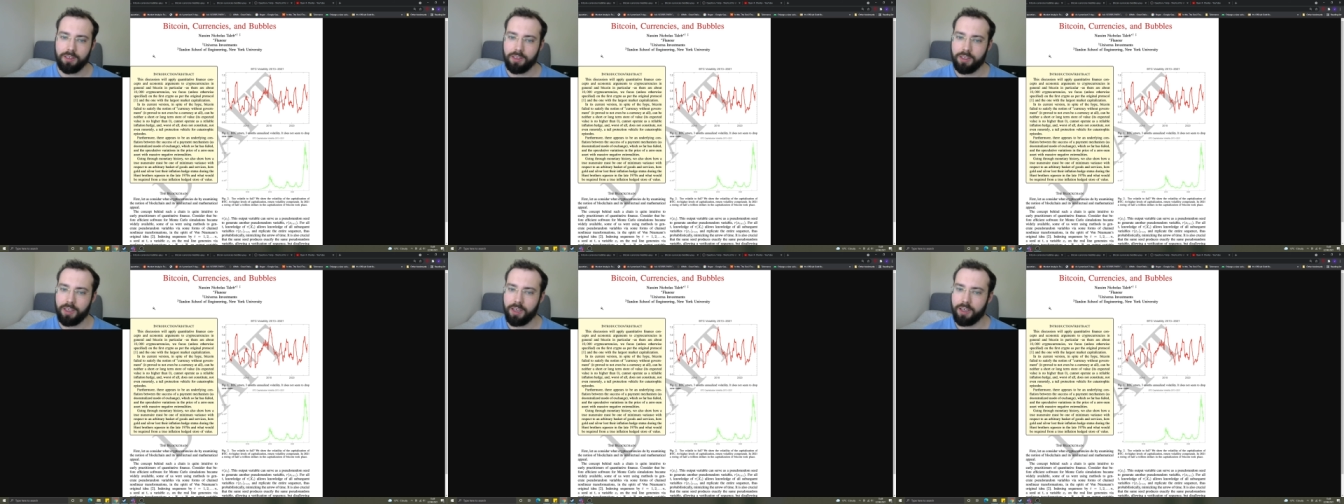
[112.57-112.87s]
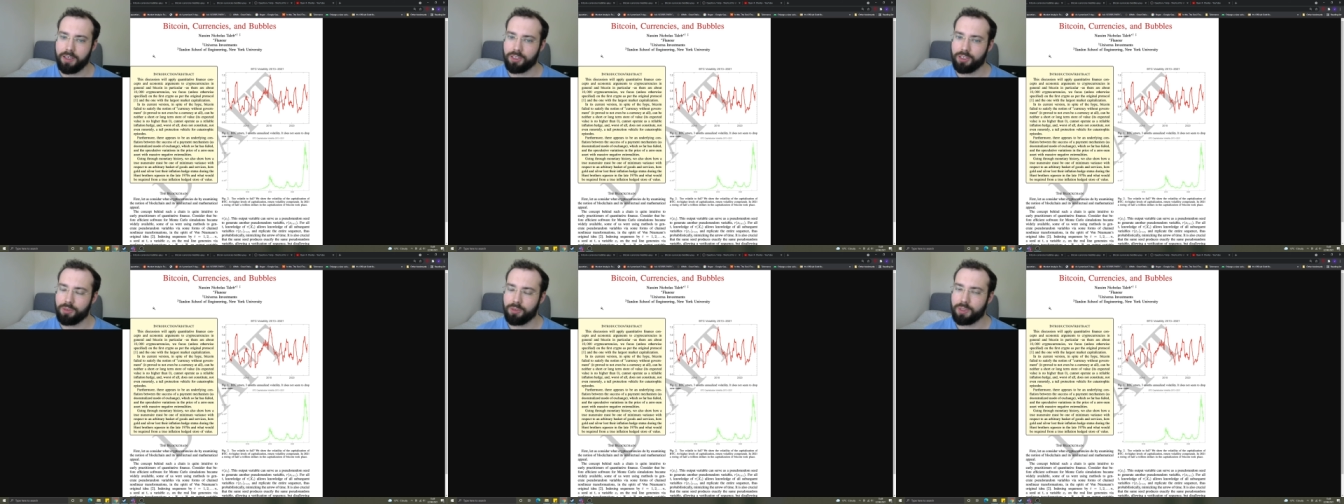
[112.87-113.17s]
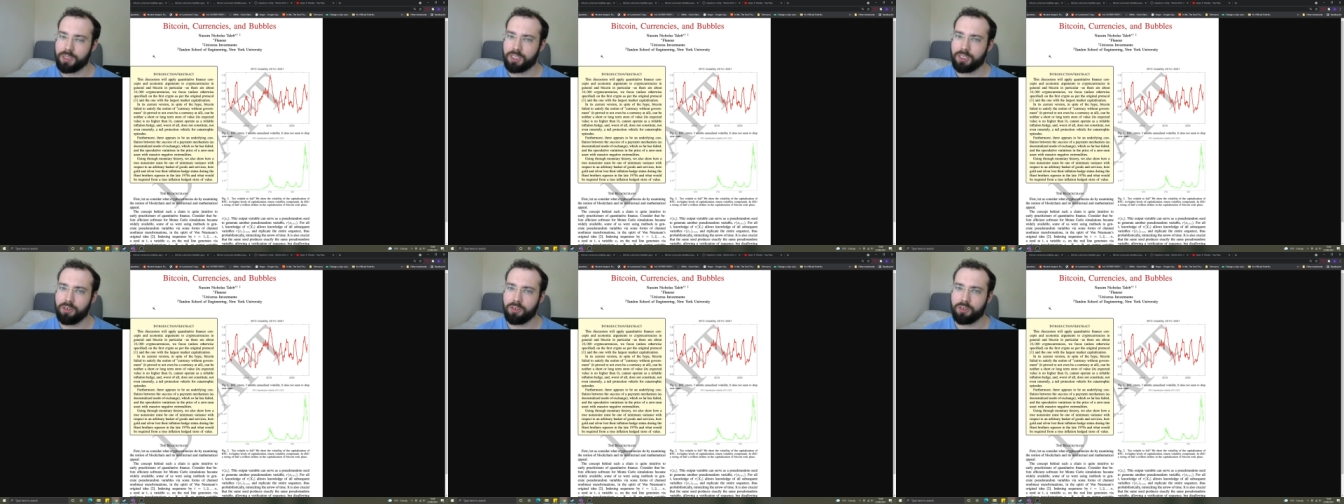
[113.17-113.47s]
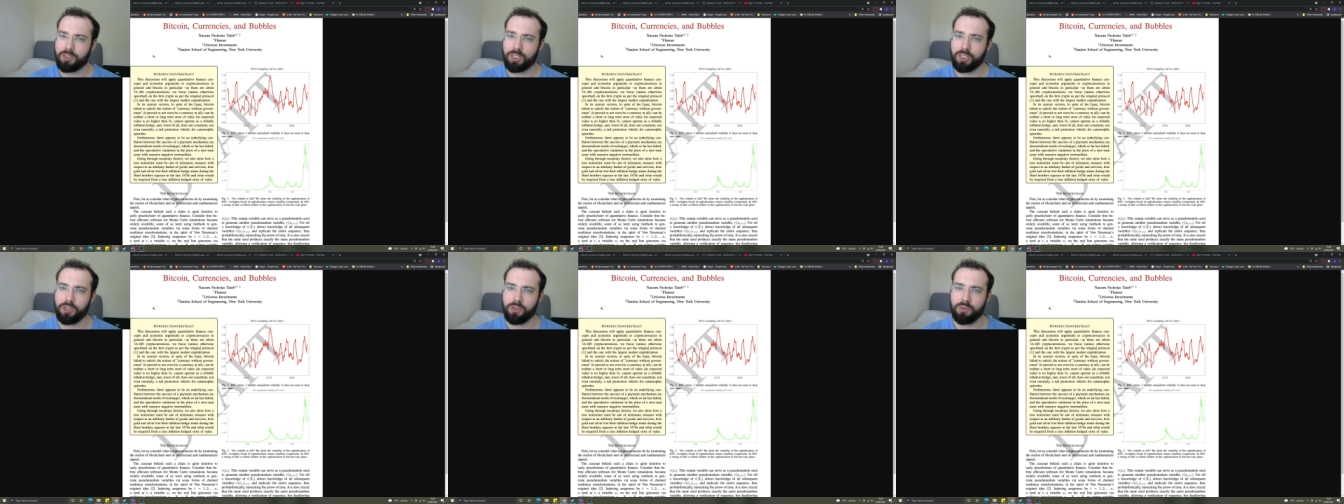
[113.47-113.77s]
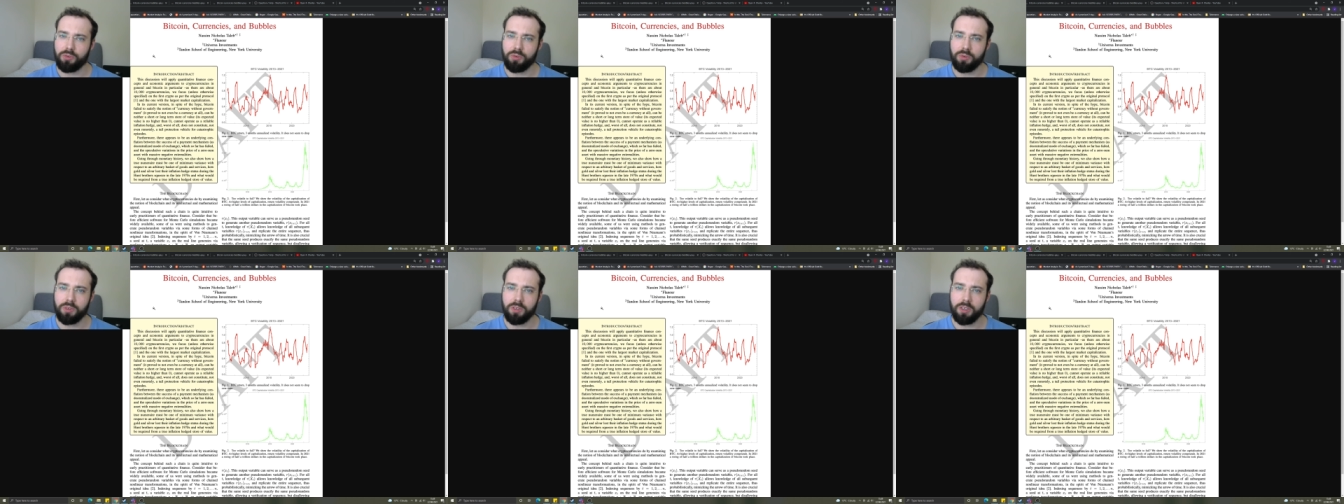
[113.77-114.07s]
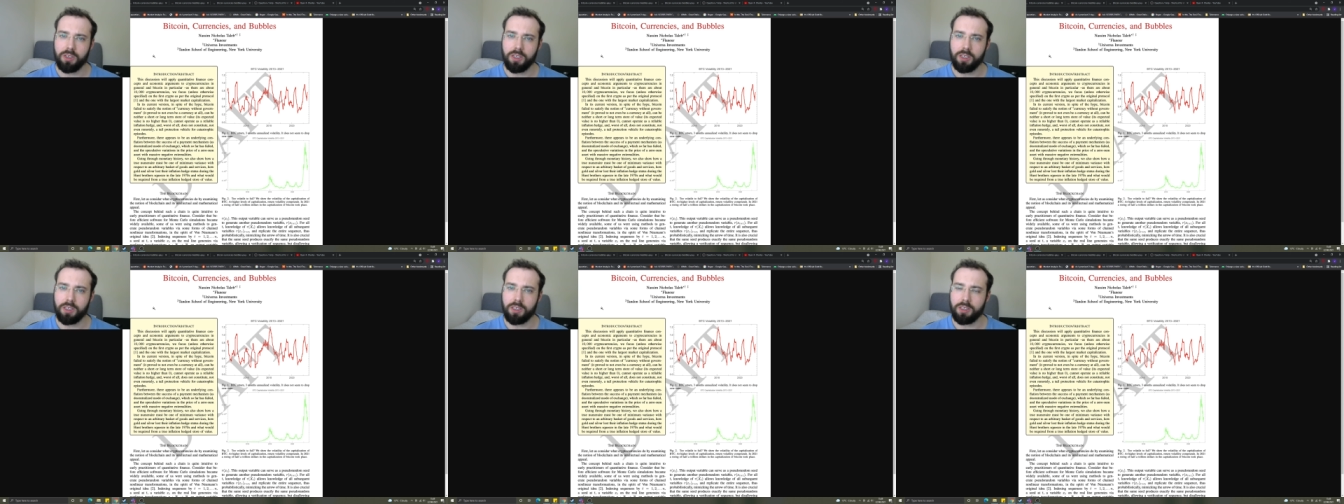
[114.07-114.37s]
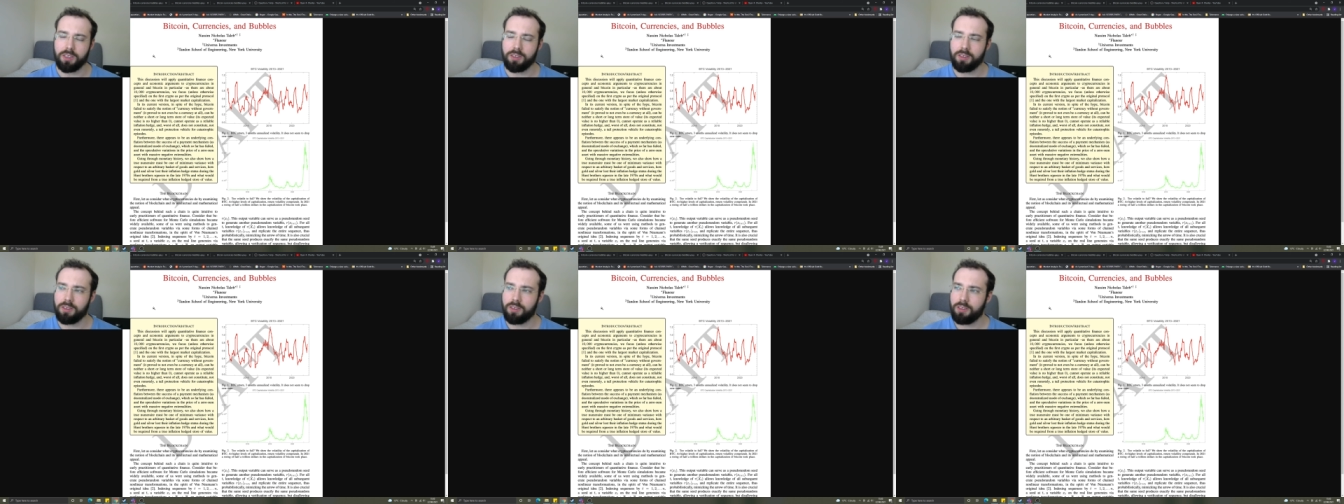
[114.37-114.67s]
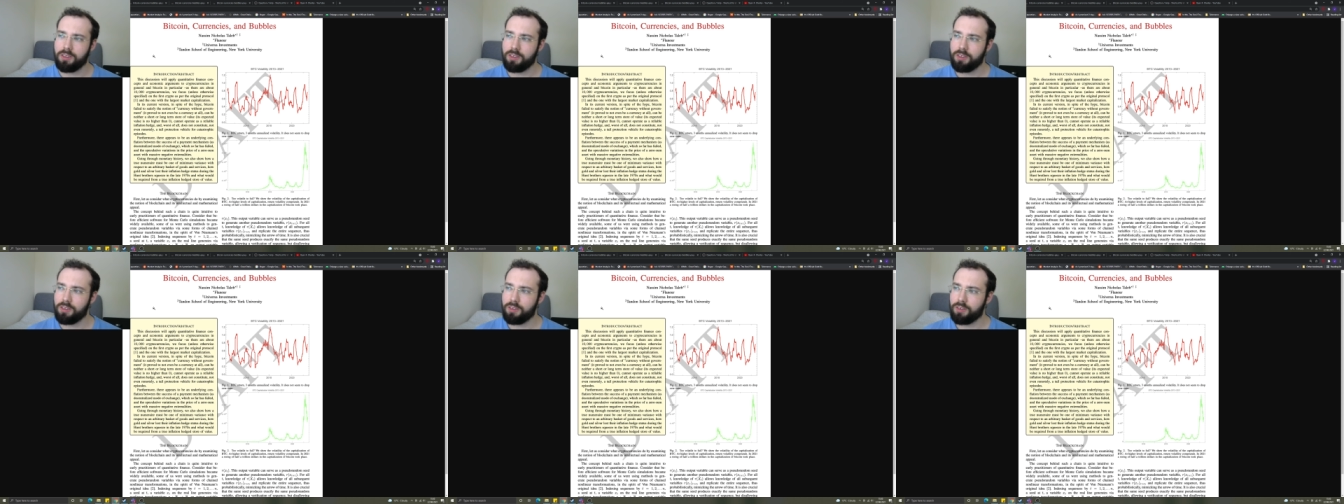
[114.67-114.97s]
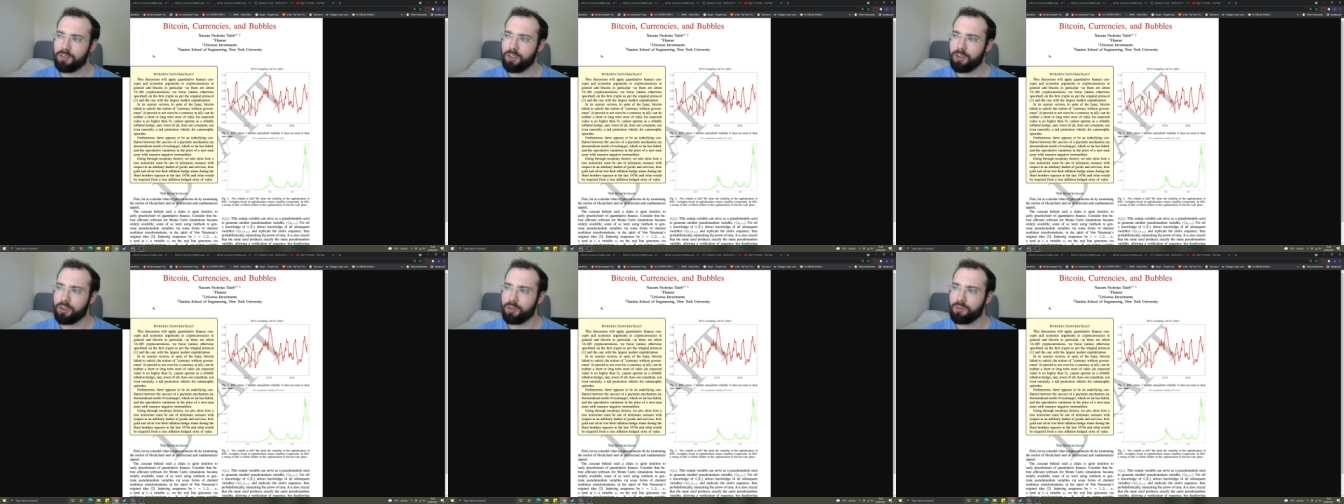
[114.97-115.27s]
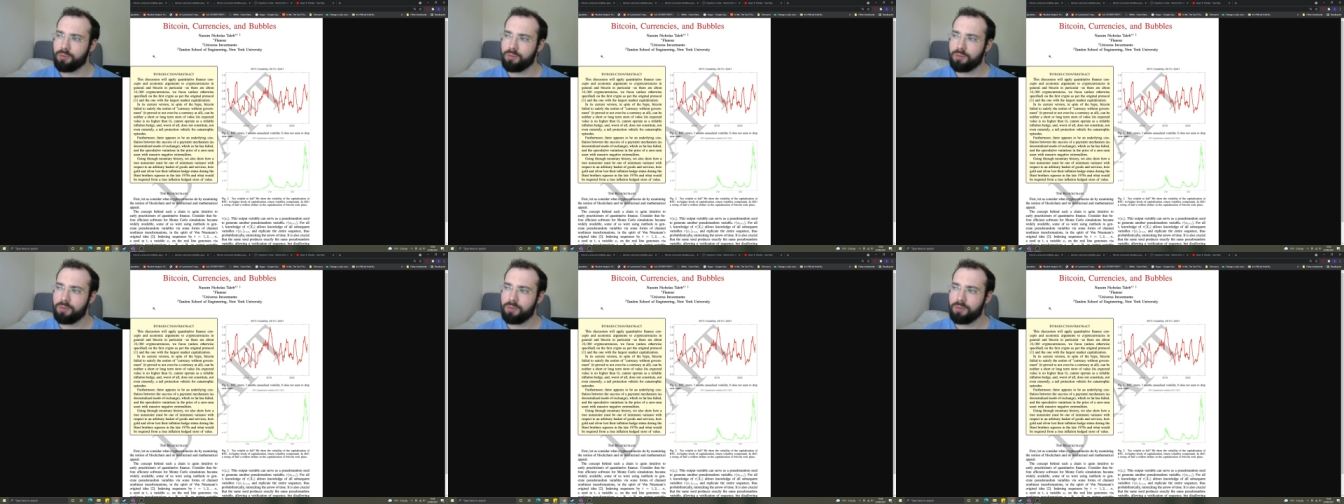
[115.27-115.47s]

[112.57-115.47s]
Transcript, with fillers: Yeah, so it's not so, uh, you know,